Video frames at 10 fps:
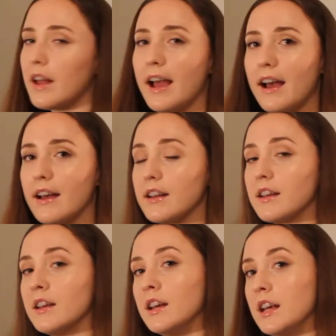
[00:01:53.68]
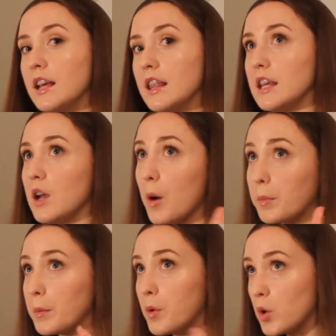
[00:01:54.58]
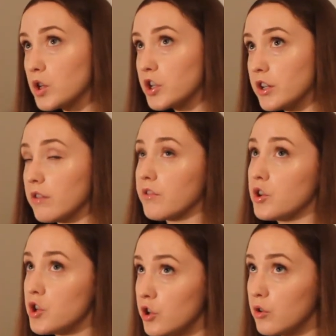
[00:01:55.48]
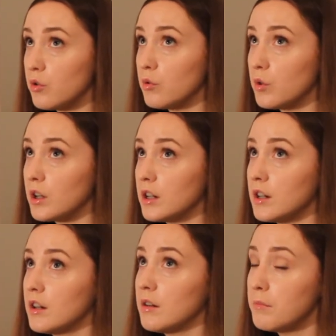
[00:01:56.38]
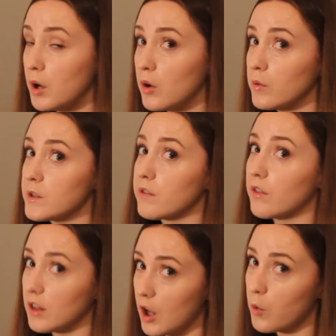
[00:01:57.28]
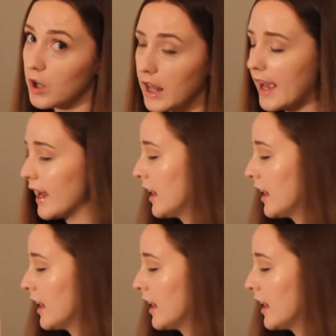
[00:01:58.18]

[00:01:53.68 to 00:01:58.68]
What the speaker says: add the upper portion of the two bones of the lower leg.